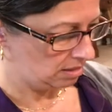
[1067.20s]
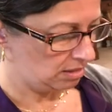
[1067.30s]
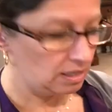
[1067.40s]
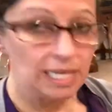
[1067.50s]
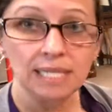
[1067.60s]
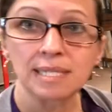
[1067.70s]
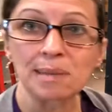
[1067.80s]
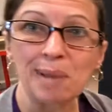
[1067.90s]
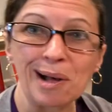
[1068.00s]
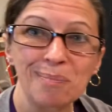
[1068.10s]
needs some
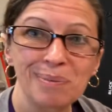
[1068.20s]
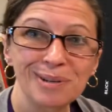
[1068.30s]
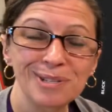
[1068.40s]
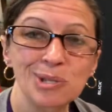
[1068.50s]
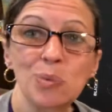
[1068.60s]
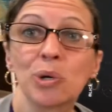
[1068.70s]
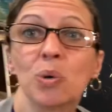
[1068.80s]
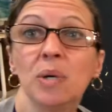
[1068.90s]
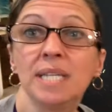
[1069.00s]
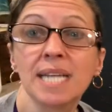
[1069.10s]
help. So we're
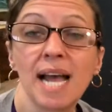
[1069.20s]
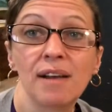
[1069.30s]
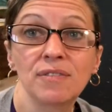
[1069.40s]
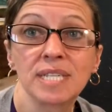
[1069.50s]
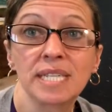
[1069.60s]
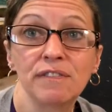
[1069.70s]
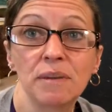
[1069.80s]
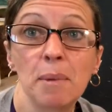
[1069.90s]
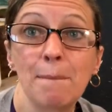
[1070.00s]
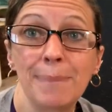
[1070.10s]
going to have to give him
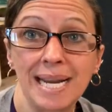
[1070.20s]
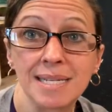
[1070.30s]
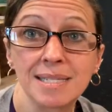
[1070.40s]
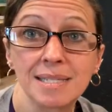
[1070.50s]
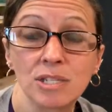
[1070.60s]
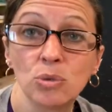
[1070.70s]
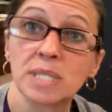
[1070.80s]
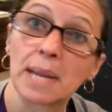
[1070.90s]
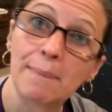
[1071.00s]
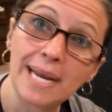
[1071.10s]
a base. You
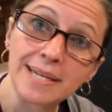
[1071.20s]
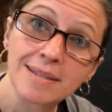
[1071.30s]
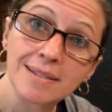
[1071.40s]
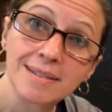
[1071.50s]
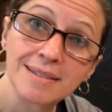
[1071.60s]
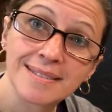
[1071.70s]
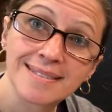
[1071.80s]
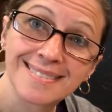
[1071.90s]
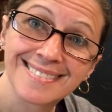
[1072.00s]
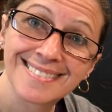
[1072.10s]
say base.
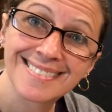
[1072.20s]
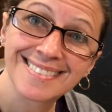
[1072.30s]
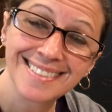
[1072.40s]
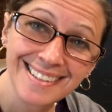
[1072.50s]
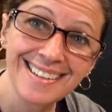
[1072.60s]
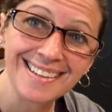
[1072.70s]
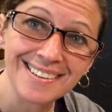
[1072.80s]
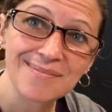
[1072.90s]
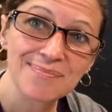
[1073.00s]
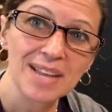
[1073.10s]
Good.
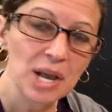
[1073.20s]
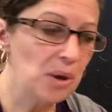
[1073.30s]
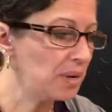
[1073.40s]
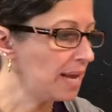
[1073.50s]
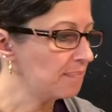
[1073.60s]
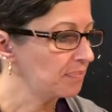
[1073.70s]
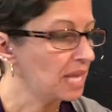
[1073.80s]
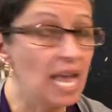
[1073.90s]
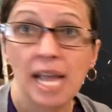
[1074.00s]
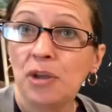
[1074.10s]
Okay.
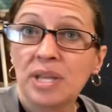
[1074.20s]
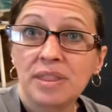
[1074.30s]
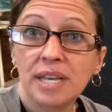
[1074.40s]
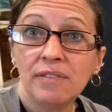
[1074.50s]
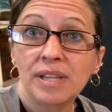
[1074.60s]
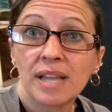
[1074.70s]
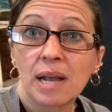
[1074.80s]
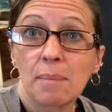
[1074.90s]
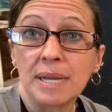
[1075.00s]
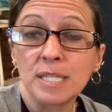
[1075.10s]
Hey, you can think of it like a
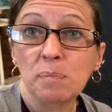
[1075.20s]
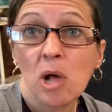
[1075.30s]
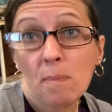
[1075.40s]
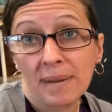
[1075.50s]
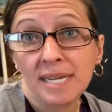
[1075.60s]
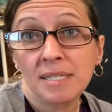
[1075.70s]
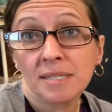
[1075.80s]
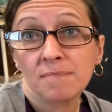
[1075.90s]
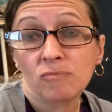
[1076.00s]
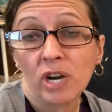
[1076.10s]
baseball base,
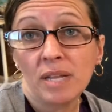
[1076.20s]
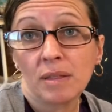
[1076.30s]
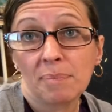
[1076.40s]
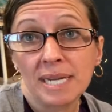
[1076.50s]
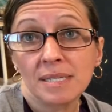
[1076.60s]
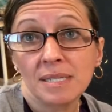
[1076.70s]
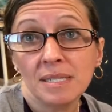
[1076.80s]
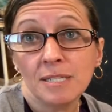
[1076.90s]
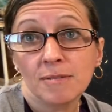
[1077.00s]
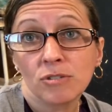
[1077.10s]
right? The
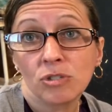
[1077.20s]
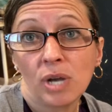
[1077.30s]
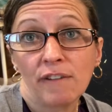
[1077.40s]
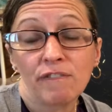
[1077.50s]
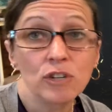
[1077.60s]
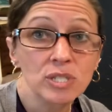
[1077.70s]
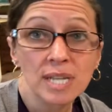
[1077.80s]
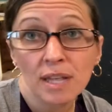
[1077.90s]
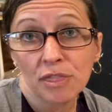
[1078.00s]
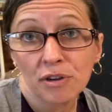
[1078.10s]
bases, you have first,
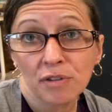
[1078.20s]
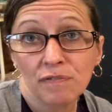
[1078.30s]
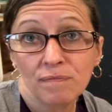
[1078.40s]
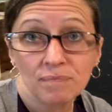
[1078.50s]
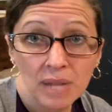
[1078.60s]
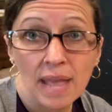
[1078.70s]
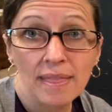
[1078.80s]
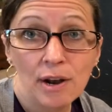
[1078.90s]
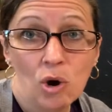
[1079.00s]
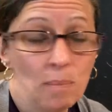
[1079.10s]
second, third, and
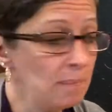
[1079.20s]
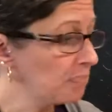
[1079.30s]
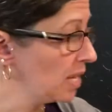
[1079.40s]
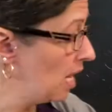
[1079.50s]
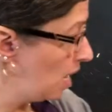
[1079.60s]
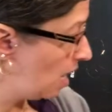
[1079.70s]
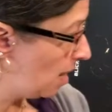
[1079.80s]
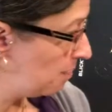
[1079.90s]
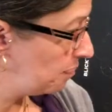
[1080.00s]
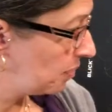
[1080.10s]
then home.
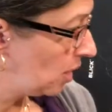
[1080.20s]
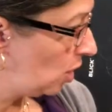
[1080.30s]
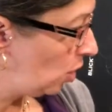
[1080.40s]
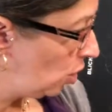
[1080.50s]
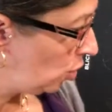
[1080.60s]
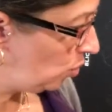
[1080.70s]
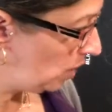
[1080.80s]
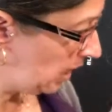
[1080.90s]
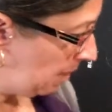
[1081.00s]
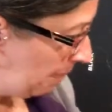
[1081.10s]
You
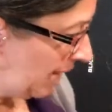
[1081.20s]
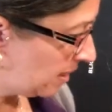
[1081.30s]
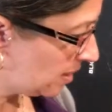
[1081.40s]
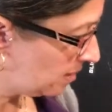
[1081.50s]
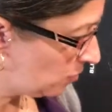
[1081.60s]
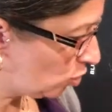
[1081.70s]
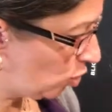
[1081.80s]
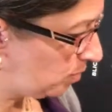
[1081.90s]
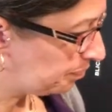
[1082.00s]
need a base. So